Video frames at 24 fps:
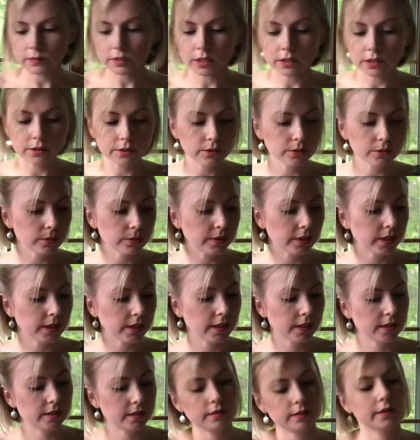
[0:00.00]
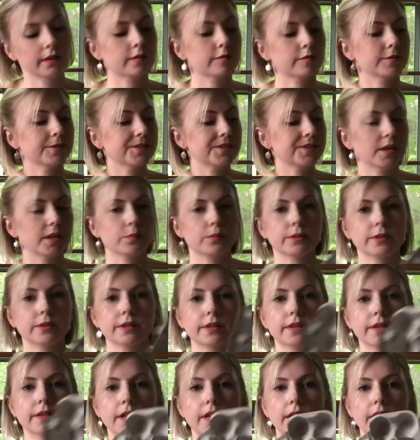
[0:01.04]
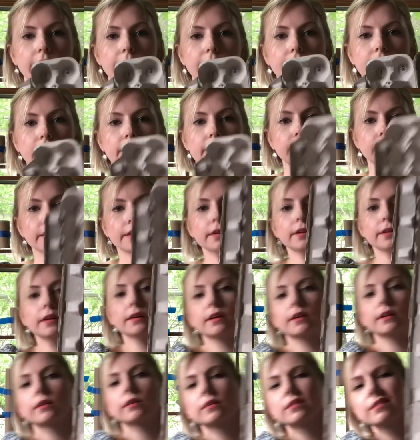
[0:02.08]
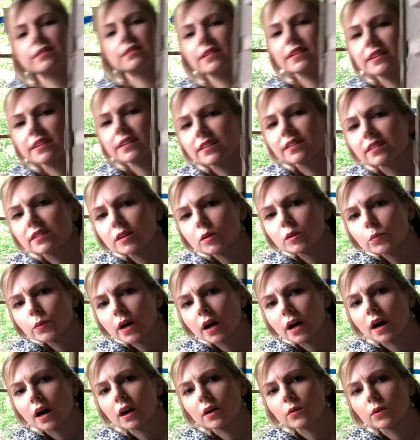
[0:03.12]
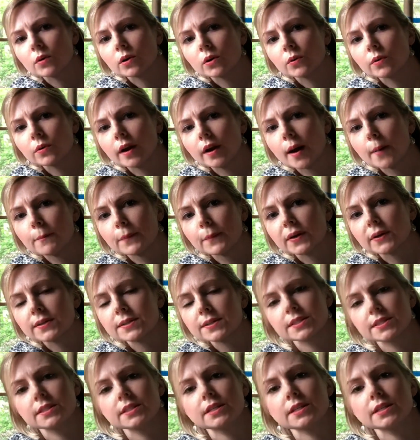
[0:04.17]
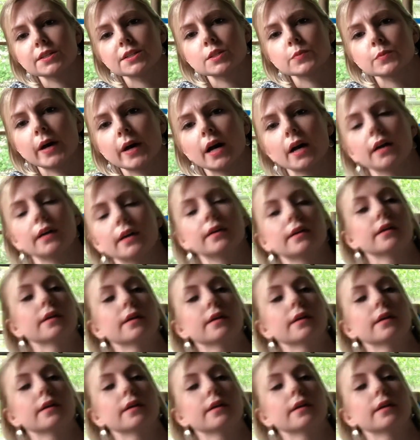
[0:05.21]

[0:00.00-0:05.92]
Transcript: you can, like for example, in the egg carton, I don't know if you can see, but I wrote numbers in each spot.